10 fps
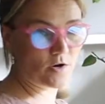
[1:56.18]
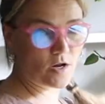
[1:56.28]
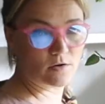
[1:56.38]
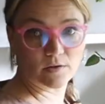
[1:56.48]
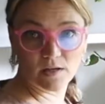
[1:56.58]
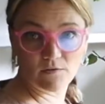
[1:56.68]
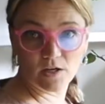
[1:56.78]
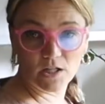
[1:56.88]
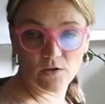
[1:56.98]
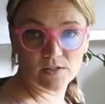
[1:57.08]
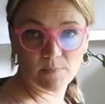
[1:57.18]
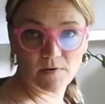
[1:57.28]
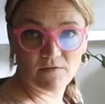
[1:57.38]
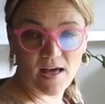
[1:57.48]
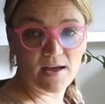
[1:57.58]
and I'll give you a close-up
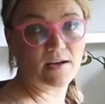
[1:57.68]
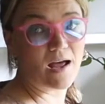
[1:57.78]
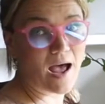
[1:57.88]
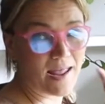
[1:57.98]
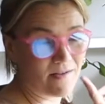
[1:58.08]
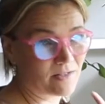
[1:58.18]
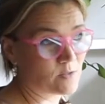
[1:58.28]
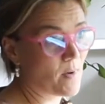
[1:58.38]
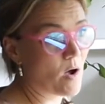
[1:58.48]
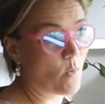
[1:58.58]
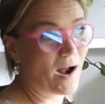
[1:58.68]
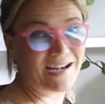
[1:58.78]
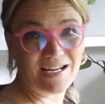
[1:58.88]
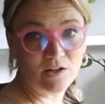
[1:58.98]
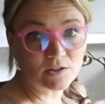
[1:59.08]
of that, I have a spot where I
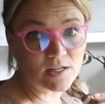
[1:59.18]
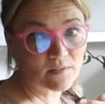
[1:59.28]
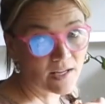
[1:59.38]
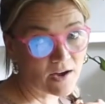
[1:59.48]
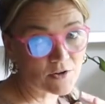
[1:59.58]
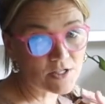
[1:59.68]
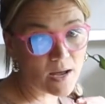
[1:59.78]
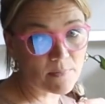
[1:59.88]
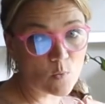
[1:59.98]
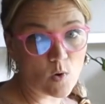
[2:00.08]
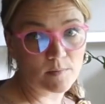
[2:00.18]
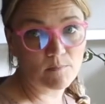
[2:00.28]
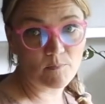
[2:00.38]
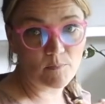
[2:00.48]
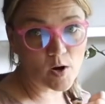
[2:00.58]
kneeled on the countertop and one
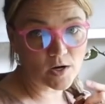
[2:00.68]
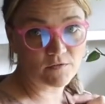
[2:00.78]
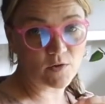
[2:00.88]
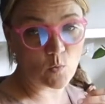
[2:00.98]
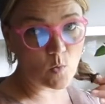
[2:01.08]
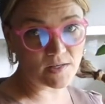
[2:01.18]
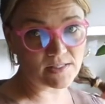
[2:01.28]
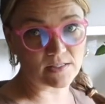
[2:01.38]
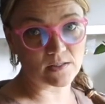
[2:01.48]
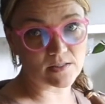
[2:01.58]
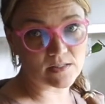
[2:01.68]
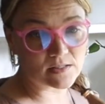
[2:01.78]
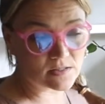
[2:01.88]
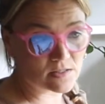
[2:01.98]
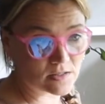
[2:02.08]
part of it wasn't
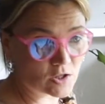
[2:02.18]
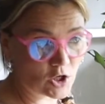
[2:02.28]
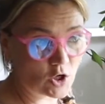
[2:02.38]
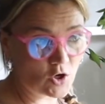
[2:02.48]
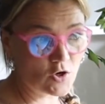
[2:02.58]
secured